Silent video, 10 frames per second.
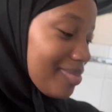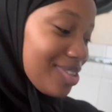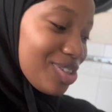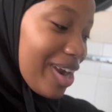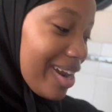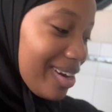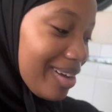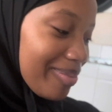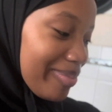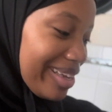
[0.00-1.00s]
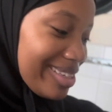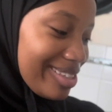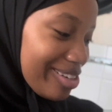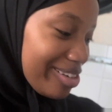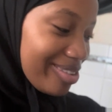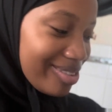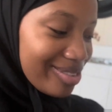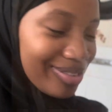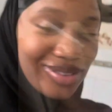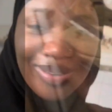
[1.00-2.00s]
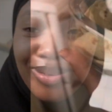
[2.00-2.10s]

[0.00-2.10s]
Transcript: trying to make circles, so